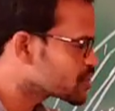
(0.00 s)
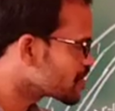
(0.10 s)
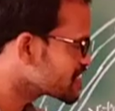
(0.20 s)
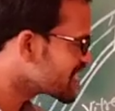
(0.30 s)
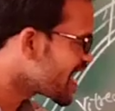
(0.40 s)
is
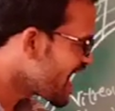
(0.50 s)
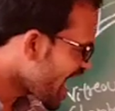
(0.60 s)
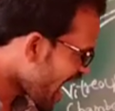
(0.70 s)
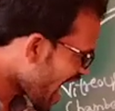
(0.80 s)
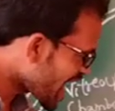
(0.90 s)
known as the
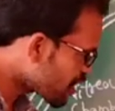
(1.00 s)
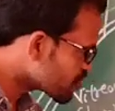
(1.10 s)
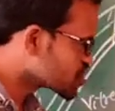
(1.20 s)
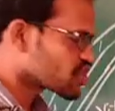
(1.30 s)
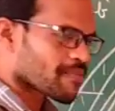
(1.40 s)

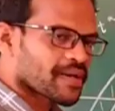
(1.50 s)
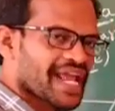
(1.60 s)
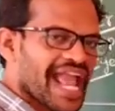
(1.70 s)
aqueous chamber.